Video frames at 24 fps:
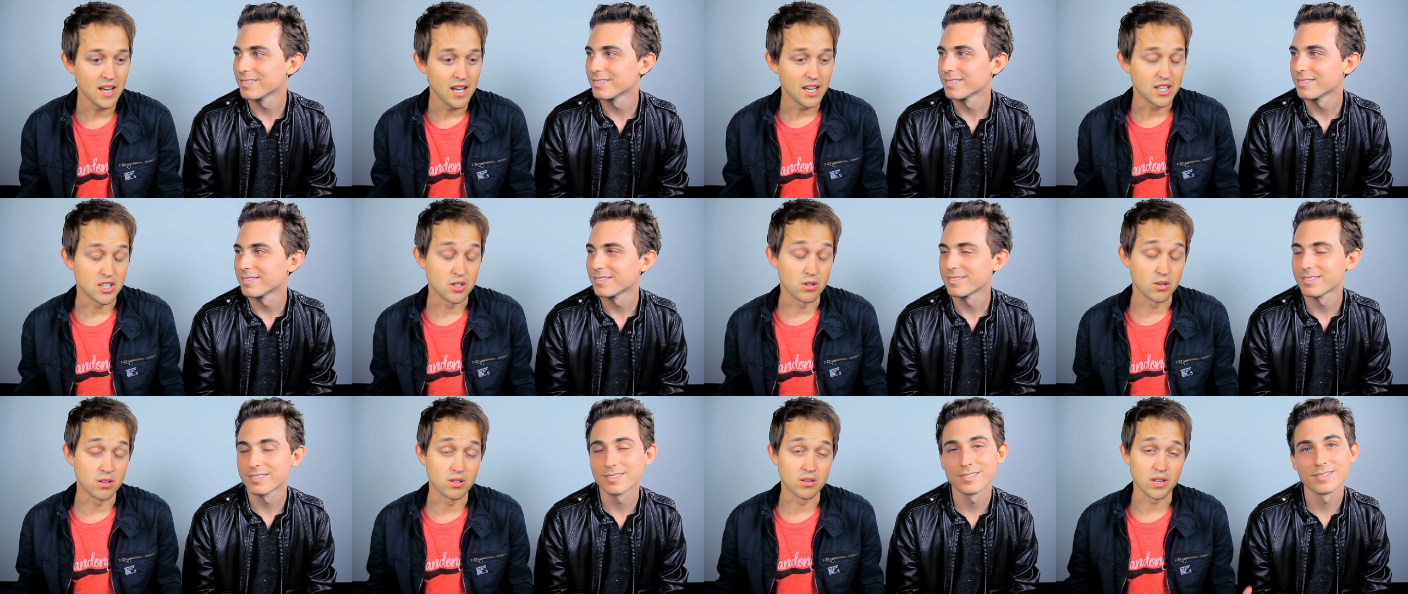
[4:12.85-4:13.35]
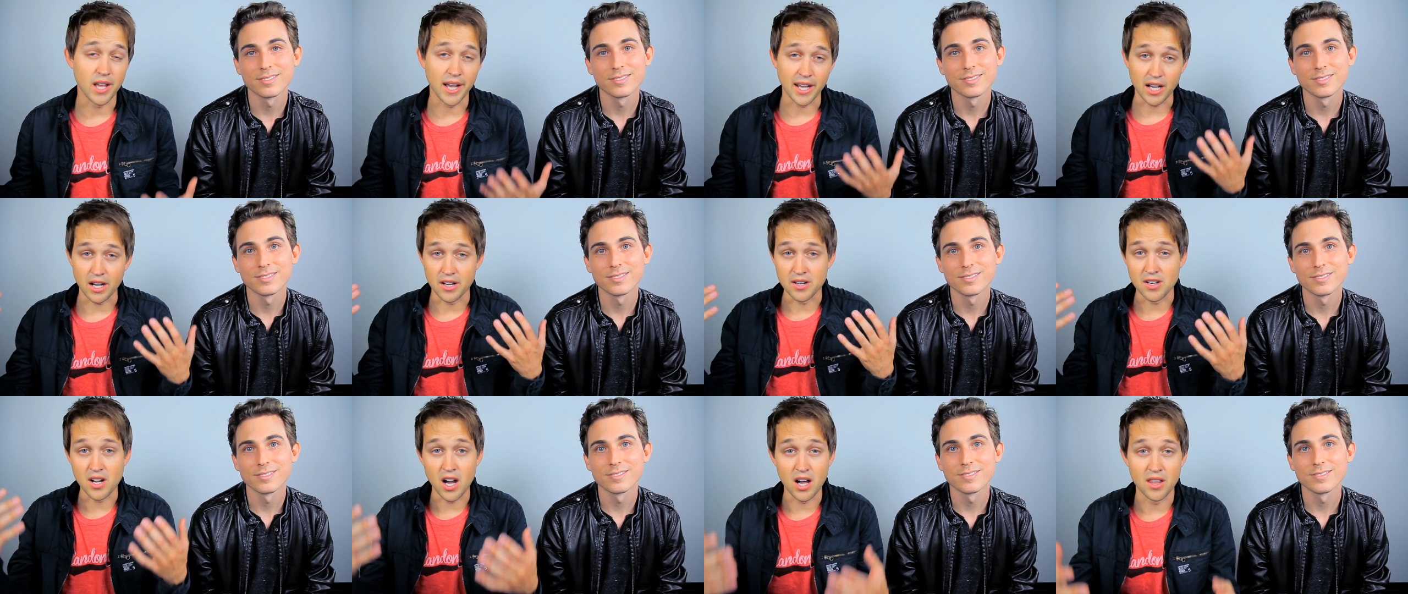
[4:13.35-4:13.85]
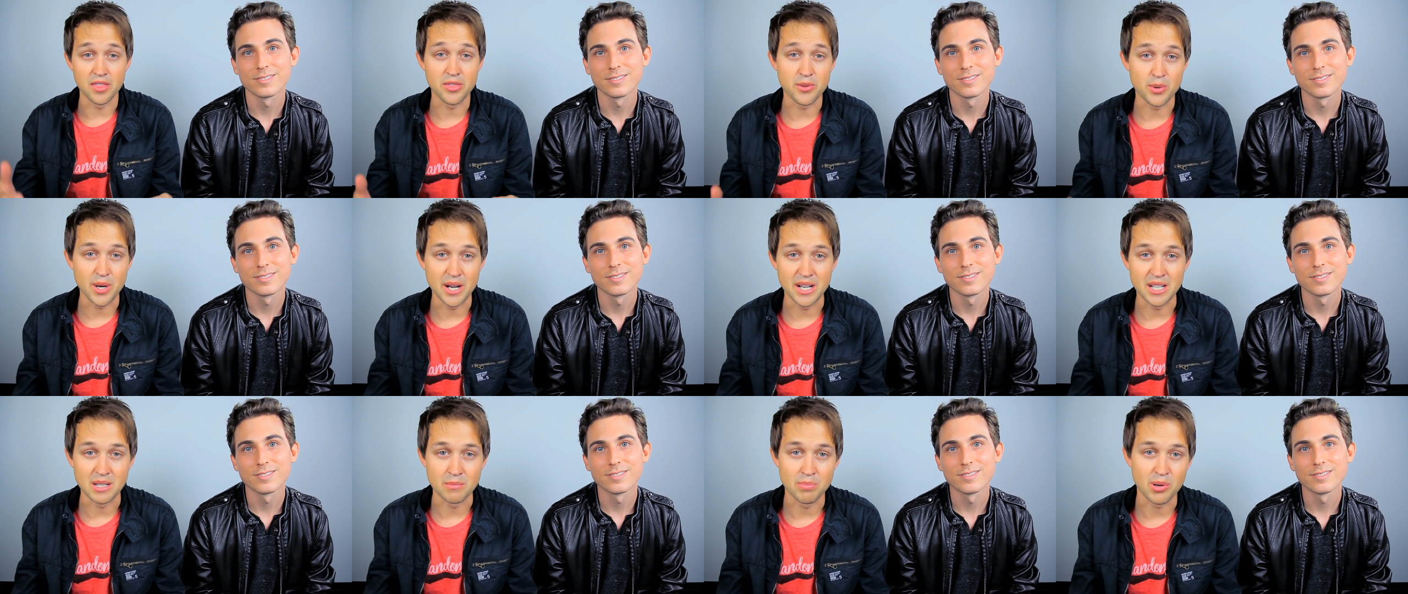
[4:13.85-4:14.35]
Speaker 1: you're like a
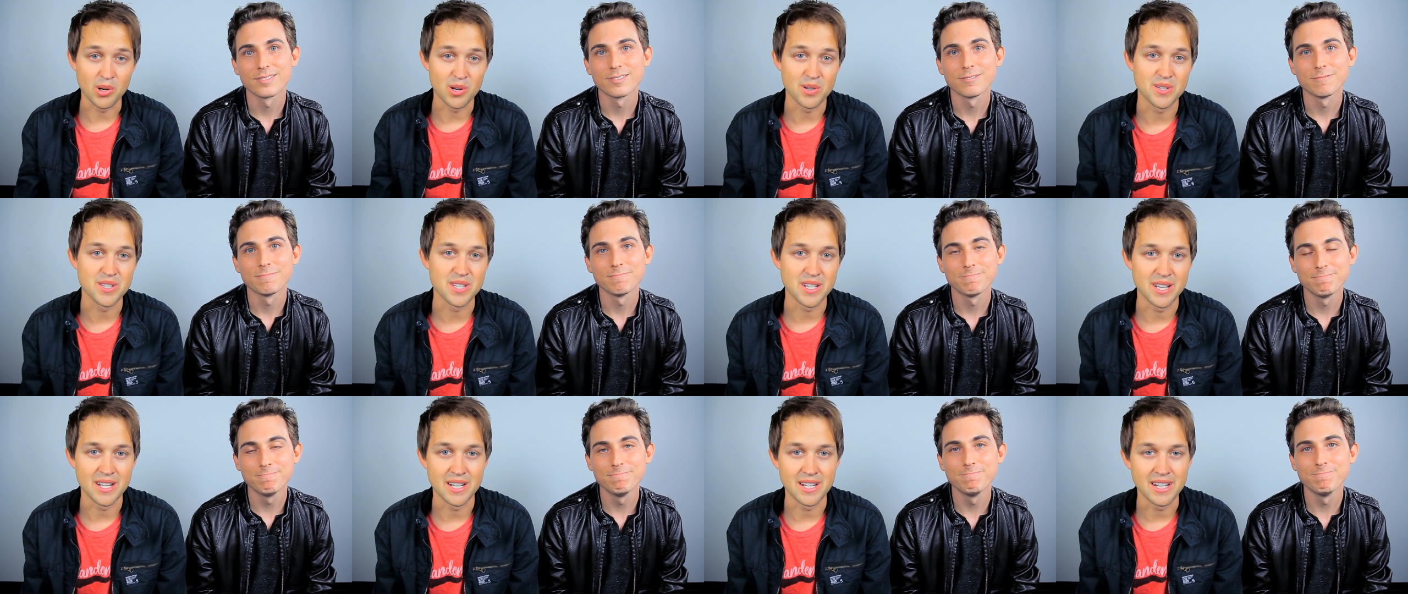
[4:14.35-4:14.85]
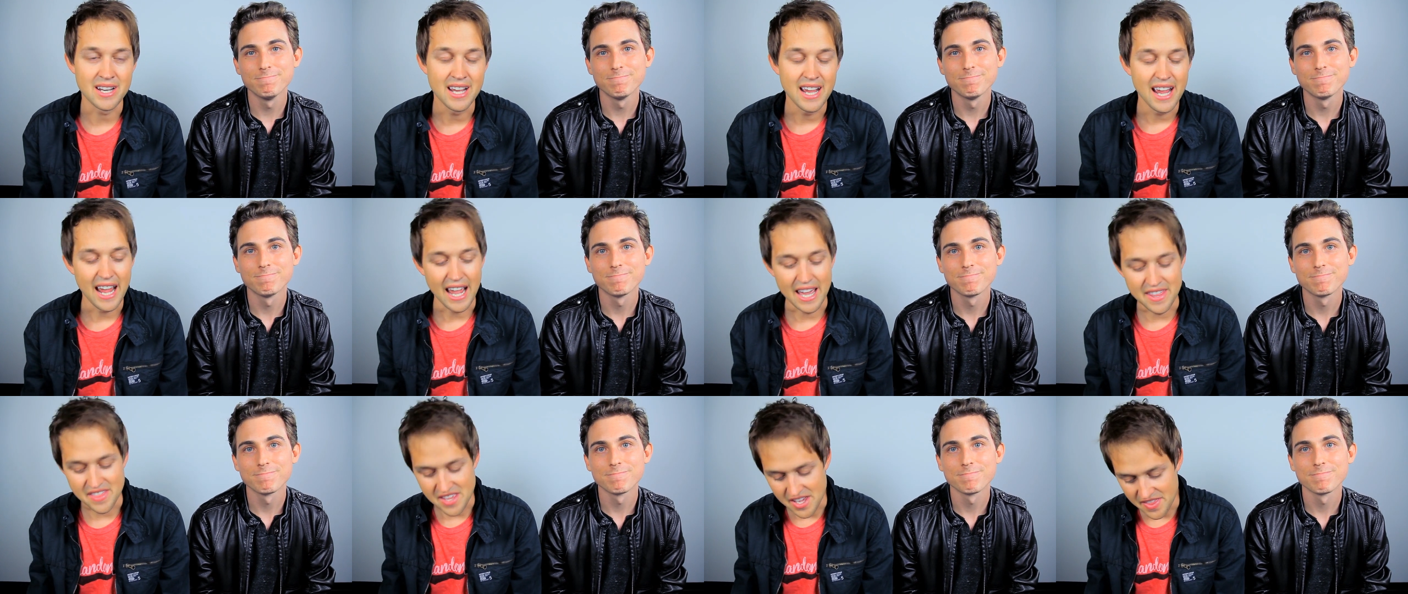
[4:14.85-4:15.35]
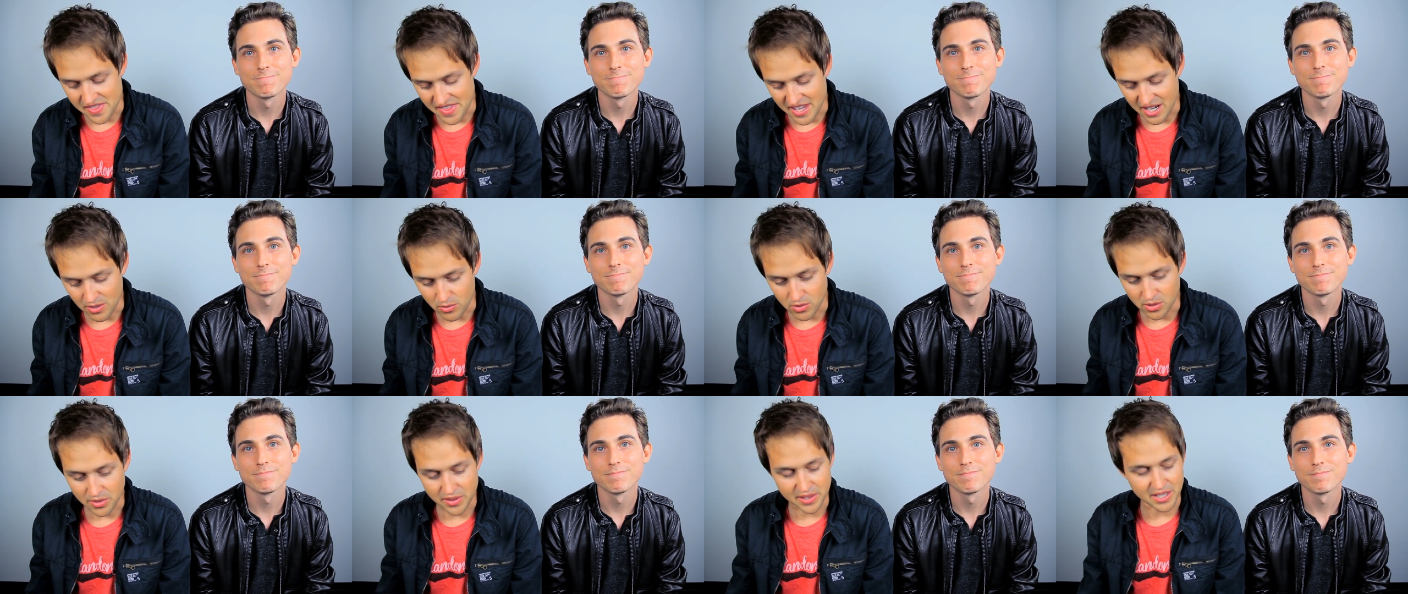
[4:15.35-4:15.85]
non-threatening person, and then they
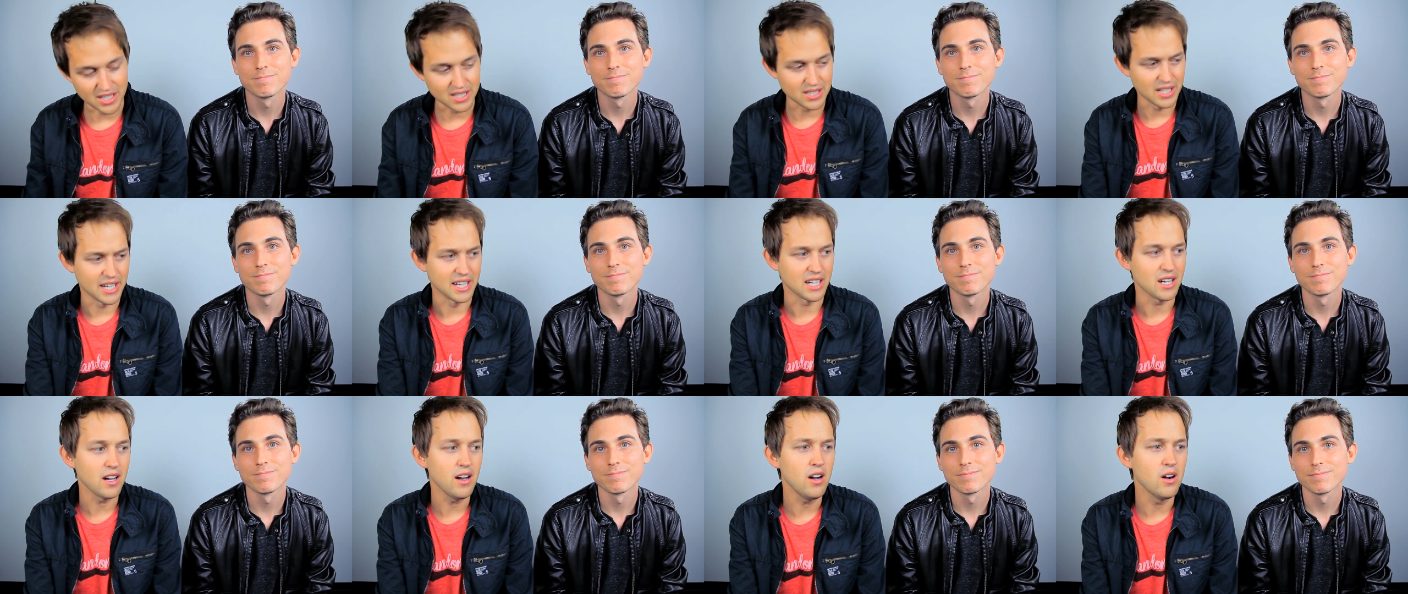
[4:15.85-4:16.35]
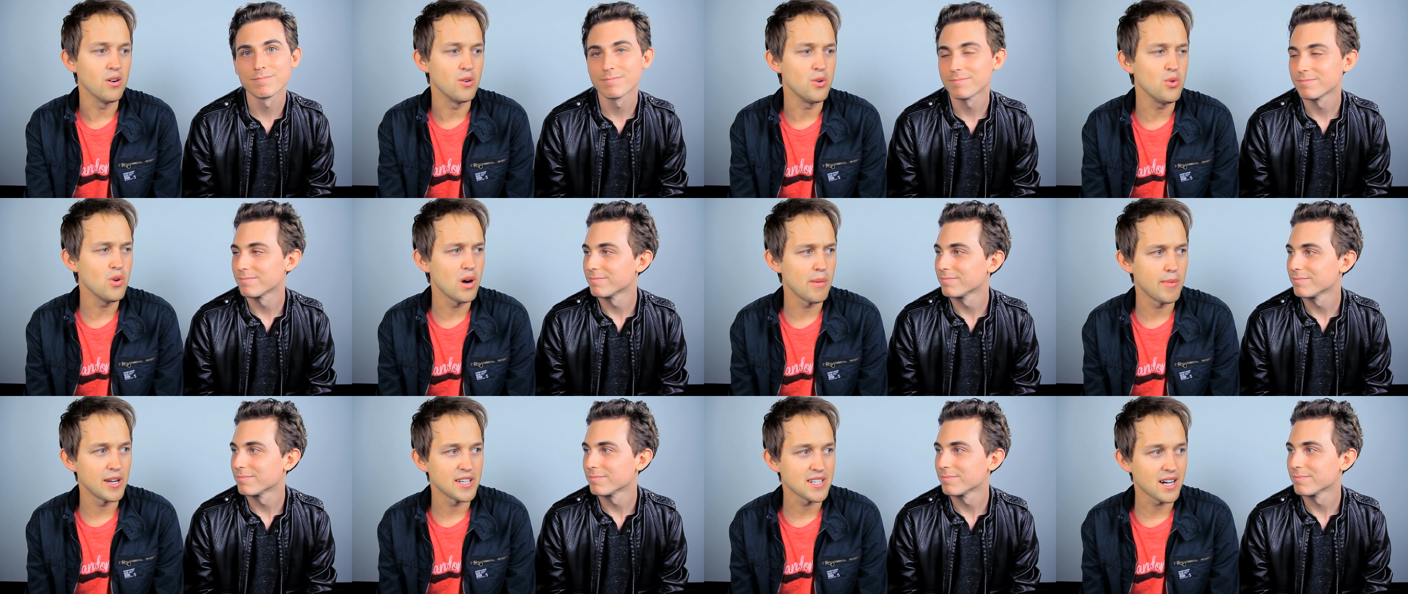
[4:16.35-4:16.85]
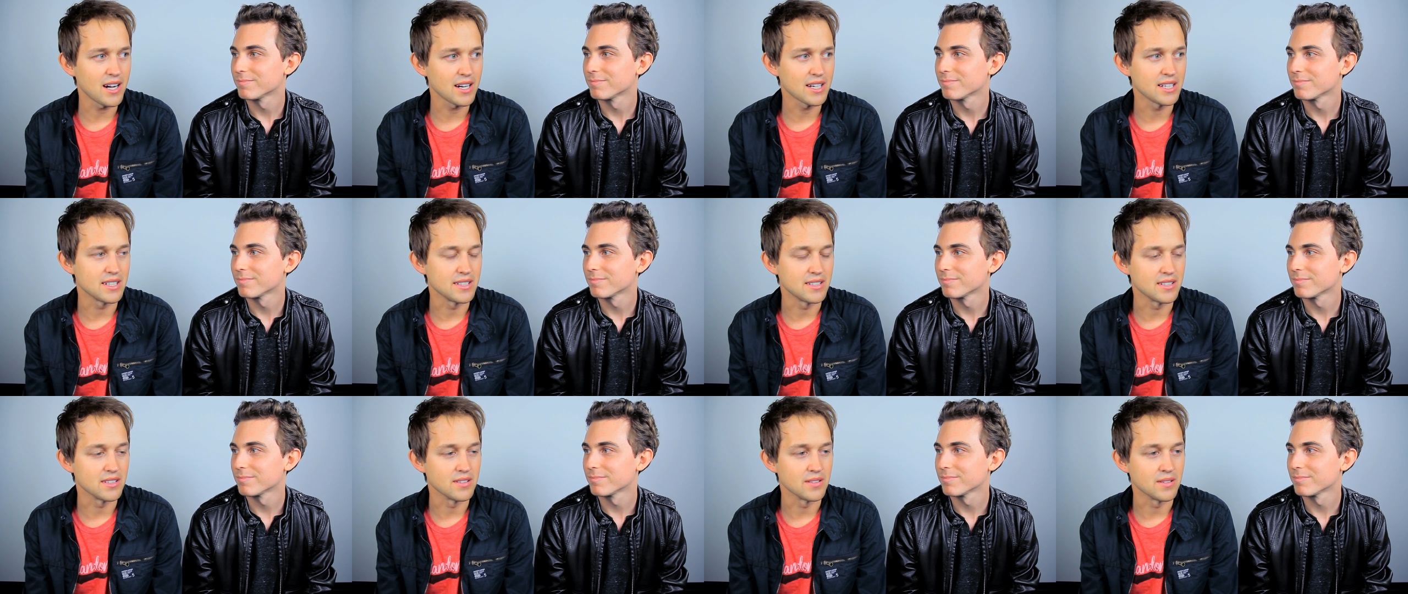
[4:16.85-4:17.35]
will think like, "Oh, who am I talking
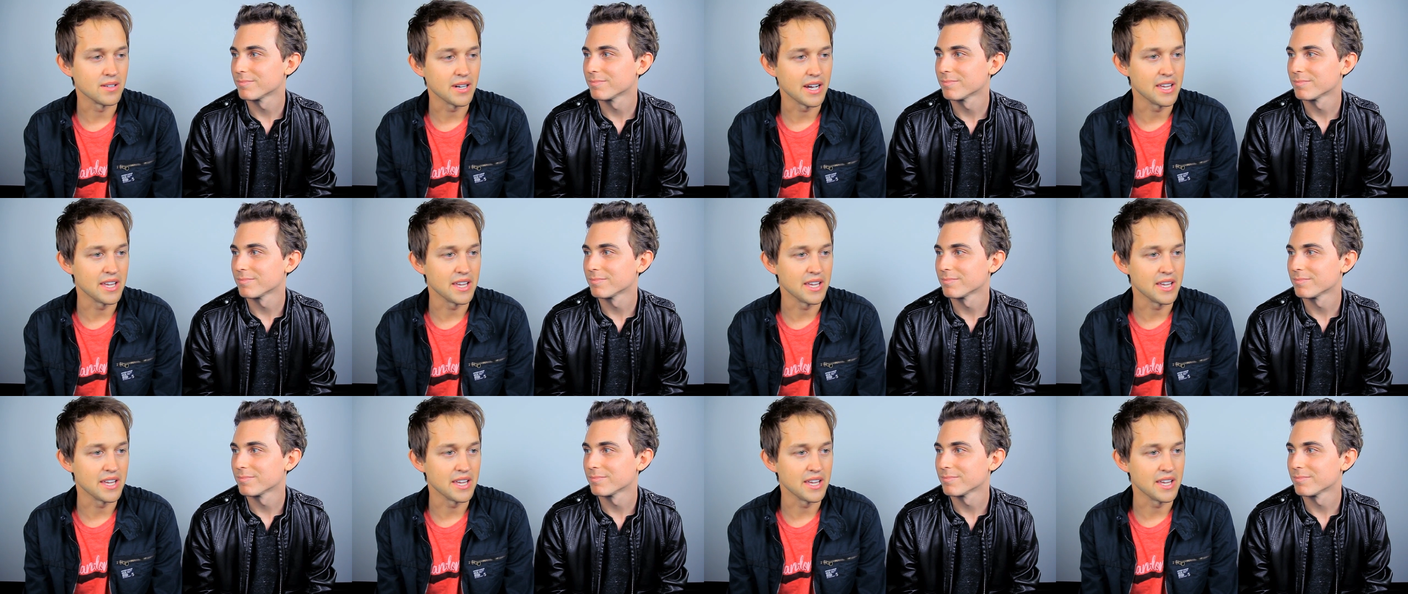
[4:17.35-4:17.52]
to?"